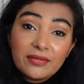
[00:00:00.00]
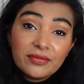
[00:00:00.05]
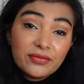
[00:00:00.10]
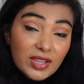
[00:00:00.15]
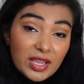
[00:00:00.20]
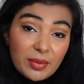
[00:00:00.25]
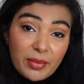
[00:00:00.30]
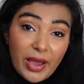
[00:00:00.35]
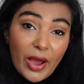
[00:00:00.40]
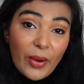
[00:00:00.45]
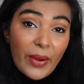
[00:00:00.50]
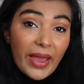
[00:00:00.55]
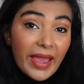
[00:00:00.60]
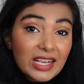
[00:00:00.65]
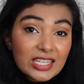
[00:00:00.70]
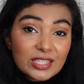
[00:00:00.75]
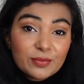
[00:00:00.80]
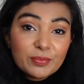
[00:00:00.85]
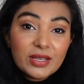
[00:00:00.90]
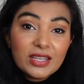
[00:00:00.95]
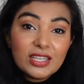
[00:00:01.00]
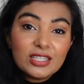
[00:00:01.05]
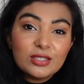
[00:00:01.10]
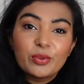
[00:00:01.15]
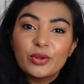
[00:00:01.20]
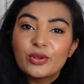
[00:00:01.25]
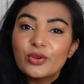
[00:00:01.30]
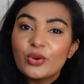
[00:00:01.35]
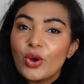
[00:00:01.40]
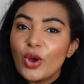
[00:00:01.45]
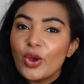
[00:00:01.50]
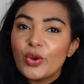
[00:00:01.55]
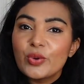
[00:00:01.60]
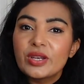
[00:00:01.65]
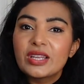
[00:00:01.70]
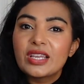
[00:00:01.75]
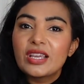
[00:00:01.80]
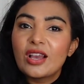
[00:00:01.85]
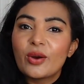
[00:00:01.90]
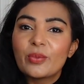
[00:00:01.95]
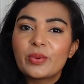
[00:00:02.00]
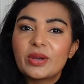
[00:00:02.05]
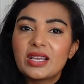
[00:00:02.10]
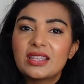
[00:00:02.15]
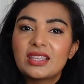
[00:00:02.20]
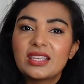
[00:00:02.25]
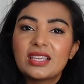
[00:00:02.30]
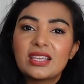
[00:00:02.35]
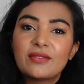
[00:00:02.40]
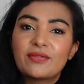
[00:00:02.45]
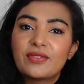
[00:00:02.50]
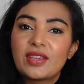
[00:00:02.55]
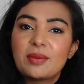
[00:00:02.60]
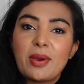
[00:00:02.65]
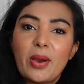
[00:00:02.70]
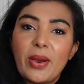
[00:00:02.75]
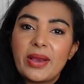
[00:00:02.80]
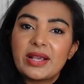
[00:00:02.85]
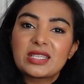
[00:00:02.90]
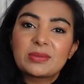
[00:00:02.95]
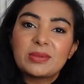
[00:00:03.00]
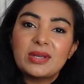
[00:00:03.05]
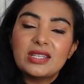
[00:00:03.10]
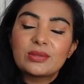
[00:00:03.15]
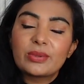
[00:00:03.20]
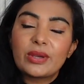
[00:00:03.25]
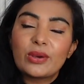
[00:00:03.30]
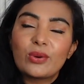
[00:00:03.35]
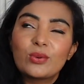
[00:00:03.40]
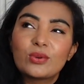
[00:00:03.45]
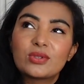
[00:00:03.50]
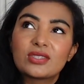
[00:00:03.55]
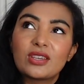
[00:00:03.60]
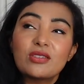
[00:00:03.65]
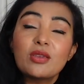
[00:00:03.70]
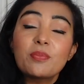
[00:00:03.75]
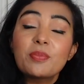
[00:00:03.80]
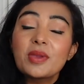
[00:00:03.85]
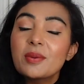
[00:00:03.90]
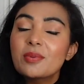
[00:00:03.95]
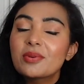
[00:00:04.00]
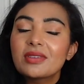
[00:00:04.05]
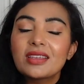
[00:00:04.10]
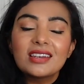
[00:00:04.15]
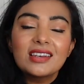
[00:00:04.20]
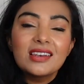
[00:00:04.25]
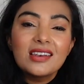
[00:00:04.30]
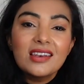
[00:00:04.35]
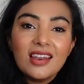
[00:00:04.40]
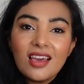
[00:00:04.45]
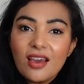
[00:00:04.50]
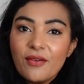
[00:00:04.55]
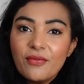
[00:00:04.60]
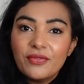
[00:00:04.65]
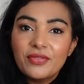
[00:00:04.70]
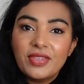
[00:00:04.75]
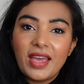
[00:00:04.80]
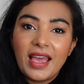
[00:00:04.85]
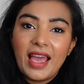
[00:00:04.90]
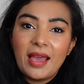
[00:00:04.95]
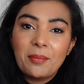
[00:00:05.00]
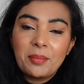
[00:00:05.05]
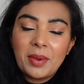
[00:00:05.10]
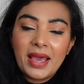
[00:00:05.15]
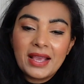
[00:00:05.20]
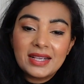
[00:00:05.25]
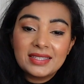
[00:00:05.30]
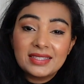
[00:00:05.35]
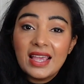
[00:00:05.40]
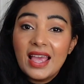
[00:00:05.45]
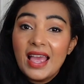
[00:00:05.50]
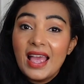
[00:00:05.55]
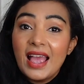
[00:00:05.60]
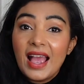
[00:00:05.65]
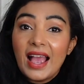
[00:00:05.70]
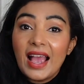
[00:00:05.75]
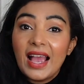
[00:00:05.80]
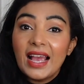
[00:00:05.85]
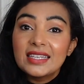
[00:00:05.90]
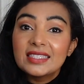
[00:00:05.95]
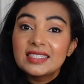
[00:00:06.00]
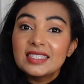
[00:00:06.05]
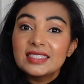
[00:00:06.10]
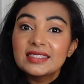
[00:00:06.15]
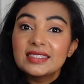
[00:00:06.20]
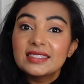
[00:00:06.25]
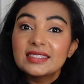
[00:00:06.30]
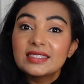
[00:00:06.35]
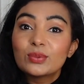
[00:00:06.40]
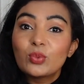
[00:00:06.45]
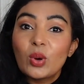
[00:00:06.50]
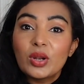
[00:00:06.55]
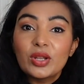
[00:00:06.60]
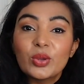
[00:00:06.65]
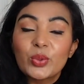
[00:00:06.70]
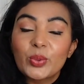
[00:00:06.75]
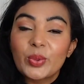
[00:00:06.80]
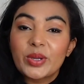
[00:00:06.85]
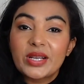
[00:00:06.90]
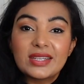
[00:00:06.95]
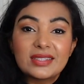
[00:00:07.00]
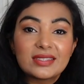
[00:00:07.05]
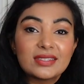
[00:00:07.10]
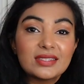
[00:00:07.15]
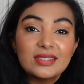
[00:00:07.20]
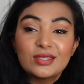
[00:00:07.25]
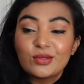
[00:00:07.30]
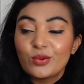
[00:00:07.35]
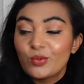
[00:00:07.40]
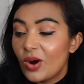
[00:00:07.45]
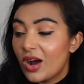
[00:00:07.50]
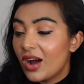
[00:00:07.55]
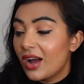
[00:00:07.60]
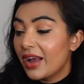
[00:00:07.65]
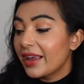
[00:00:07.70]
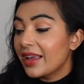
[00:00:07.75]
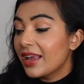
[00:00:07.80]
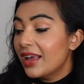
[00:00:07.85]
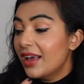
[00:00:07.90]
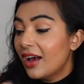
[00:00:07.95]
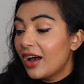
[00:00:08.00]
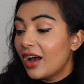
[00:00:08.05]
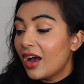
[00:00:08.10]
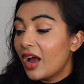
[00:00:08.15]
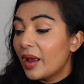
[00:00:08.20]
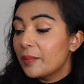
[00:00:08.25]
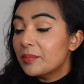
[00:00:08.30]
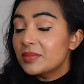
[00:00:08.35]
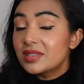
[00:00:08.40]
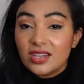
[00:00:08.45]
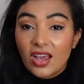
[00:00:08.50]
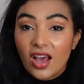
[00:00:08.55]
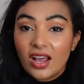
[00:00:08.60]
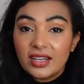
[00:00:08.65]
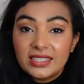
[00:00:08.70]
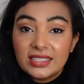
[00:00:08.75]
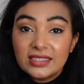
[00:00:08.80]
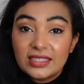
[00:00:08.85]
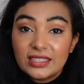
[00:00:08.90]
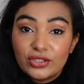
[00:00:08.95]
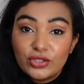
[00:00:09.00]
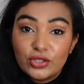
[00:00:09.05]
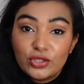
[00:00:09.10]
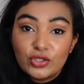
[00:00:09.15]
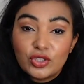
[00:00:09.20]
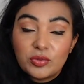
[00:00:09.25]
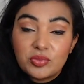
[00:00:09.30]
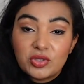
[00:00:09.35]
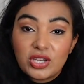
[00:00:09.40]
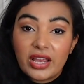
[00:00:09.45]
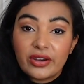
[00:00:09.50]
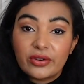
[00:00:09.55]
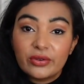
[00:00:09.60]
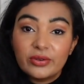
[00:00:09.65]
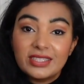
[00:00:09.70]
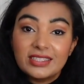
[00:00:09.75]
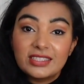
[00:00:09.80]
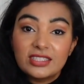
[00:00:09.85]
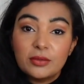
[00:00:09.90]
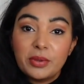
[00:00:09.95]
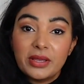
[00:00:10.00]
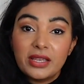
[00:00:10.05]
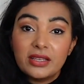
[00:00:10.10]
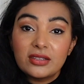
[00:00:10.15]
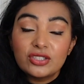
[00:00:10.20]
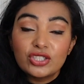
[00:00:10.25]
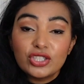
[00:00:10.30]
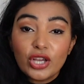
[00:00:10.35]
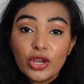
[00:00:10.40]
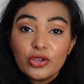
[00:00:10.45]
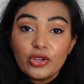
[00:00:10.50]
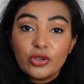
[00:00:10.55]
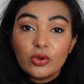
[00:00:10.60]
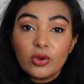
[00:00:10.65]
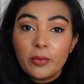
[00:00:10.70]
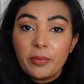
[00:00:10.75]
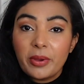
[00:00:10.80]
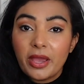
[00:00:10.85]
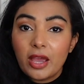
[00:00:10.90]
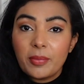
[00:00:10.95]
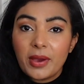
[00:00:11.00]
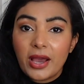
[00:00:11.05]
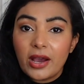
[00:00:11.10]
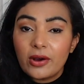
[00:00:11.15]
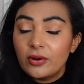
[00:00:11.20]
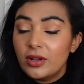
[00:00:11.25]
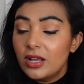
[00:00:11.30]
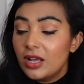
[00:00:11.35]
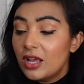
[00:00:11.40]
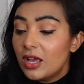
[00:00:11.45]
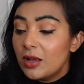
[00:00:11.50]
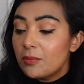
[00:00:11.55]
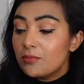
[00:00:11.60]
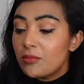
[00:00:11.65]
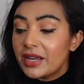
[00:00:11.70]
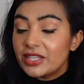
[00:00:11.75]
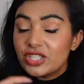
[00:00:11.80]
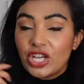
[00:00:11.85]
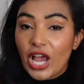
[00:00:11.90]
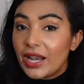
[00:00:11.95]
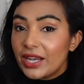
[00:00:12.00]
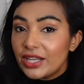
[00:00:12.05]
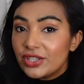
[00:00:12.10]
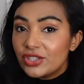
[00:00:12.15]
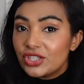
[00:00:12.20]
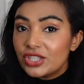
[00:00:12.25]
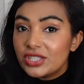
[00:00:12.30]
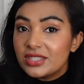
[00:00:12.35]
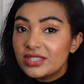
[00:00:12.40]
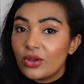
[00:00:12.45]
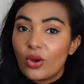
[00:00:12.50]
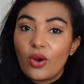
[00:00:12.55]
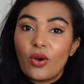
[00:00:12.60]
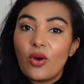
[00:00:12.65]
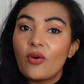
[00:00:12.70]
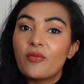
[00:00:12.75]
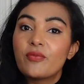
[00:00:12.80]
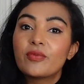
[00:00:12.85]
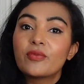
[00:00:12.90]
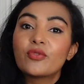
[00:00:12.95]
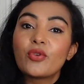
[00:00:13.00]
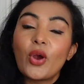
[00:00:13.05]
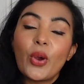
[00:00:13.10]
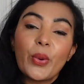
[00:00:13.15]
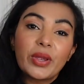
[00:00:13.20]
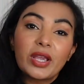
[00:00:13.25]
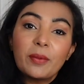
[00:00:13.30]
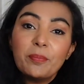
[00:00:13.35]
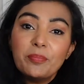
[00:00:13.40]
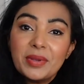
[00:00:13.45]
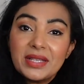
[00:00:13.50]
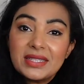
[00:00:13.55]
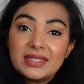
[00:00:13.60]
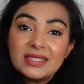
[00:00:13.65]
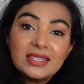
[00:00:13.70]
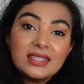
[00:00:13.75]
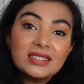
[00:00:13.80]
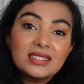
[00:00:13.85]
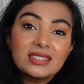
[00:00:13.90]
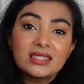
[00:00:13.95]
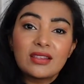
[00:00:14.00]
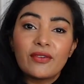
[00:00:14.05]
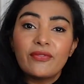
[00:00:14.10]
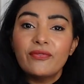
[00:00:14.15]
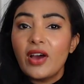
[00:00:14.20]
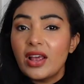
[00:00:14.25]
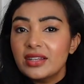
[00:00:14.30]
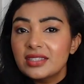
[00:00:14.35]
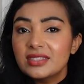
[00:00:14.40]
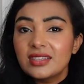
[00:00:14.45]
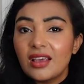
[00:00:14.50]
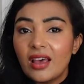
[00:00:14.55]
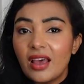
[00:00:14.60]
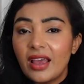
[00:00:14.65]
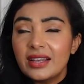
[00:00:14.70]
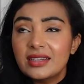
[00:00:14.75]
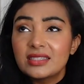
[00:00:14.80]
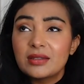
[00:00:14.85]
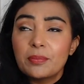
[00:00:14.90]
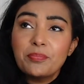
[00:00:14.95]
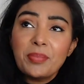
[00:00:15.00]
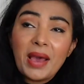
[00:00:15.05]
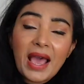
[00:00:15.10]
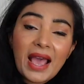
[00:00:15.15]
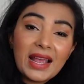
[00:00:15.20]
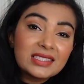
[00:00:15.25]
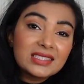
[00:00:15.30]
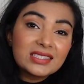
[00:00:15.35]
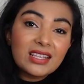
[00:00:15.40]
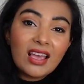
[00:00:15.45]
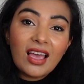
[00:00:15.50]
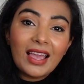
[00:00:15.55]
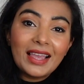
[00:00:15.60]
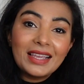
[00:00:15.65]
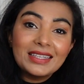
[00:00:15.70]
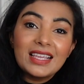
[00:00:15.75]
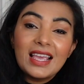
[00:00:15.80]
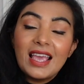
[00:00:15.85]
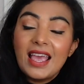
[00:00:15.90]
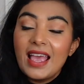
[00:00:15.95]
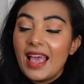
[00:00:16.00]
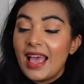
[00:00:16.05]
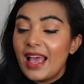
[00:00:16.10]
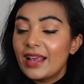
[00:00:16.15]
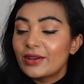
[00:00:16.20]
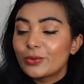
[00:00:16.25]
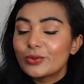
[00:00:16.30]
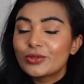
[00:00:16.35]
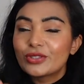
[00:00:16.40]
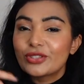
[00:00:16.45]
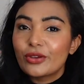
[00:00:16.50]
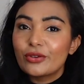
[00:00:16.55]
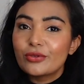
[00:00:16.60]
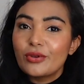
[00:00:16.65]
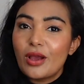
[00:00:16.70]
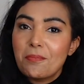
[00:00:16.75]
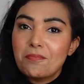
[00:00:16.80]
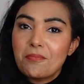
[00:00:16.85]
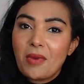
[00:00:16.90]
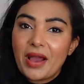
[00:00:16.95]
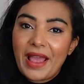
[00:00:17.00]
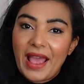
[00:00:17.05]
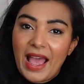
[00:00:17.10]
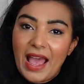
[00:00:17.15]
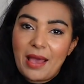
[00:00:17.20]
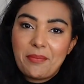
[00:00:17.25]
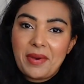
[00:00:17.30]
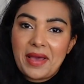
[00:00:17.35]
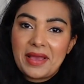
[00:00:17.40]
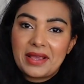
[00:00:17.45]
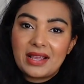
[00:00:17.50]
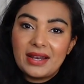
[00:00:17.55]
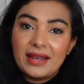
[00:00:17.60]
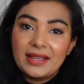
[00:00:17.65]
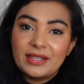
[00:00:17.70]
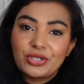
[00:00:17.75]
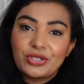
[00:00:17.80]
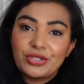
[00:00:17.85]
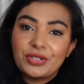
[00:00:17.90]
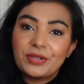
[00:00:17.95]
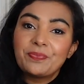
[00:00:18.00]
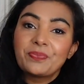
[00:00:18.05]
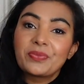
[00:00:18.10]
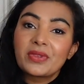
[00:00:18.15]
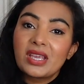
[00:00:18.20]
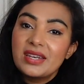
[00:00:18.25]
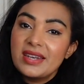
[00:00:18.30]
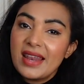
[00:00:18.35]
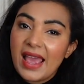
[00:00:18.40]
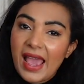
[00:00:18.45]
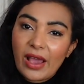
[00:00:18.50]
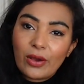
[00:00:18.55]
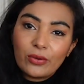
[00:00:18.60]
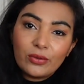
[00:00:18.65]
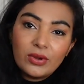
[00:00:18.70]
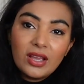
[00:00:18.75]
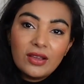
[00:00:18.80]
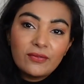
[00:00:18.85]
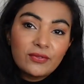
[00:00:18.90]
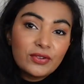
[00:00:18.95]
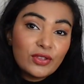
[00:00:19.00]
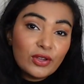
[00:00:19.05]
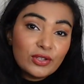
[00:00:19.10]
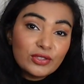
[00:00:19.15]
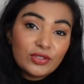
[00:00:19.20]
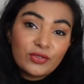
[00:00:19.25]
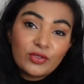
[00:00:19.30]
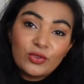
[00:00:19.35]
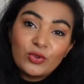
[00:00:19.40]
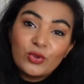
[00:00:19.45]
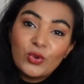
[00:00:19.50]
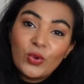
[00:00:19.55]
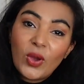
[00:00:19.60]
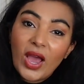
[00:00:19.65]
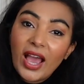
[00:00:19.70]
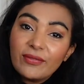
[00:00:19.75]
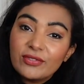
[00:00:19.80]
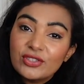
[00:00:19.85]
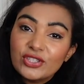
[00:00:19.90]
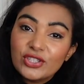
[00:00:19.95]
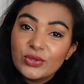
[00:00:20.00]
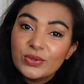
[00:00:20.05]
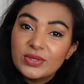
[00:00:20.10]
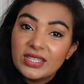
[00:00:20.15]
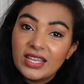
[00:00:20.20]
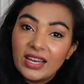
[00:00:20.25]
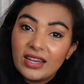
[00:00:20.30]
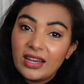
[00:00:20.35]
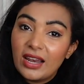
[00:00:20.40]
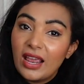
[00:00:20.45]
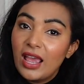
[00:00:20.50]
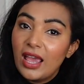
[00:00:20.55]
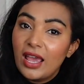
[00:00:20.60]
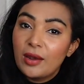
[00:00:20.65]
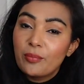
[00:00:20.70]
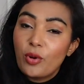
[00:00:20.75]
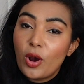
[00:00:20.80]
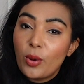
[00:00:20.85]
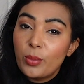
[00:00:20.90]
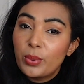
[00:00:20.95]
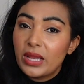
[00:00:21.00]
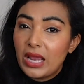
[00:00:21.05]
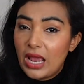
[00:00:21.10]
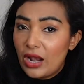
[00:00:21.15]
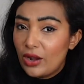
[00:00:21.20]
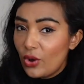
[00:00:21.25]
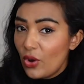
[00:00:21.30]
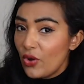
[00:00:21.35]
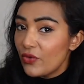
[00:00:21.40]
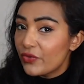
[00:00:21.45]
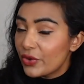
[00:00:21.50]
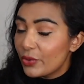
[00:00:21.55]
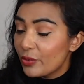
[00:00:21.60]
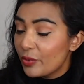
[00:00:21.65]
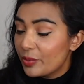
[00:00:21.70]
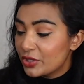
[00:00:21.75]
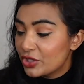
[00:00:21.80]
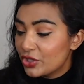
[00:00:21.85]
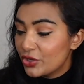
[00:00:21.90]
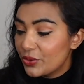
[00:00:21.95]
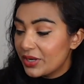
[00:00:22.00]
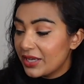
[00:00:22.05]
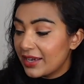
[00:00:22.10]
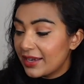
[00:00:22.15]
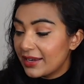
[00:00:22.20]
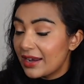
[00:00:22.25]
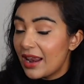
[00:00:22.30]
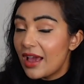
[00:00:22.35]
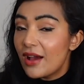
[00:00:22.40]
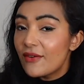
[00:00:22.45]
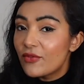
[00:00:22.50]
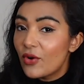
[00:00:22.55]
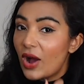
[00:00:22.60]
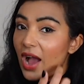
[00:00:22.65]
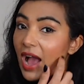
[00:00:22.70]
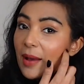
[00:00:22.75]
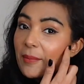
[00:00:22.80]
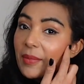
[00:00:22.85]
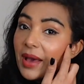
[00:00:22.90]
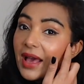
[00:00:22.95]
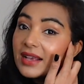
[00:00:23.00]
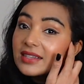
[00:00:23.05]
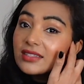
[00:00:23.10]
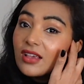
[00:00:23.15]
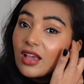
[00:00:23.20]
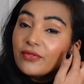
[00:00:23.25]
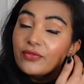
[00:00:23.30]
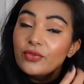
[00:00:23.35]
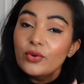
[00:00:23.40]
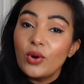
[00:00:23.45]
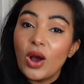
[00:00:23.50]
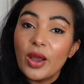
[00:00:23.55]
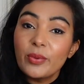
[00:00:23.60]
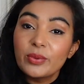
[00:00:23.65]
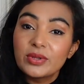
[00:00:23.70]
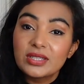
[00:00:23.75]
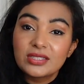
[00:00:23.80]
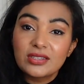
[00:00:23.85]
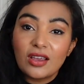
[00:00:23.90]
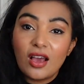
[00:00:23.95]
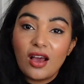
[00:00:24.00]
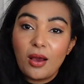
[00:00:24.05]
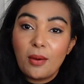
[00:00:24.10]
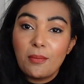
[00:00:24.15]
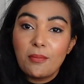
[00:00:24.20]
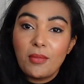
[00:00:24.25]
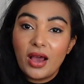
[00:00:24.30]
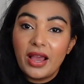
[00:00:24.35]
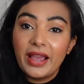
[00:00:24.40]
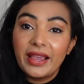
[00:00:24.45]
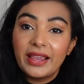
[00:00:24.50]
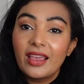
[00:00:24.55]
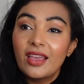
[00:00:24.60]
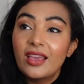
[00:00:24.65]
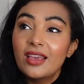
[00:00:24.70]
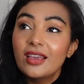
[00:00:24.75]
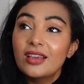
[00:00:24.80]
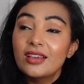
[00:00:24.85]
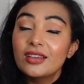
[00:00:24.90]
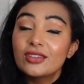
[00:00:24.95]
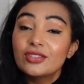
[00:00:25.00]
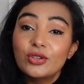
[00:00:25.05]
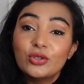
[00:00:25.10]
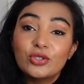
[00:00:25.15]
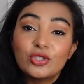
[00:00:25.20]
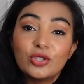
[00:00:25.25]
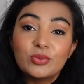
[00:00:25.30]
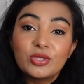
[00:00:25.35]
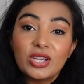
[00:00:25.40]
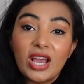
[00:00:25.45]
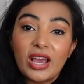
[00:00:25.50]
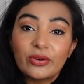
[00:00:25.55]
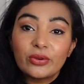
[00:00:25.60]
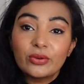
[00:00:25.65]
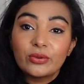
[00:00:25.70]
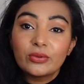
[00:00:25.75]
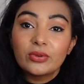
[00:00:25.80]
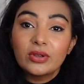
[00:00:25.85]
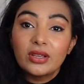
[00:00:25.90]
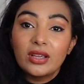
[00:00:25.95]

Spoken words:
female experts, but not only are we the female experts, but also the people that love the handbags. And this is one of the reasons why I'm starting this YouTube channel, is to show you a bit about my challenges of growing a business, the fun side, the bad side, and also my handbag collection. Now, for those of you who have tuned in, and probably a lot of you will be tuning in for handbags, I thought I would start my YouTube channel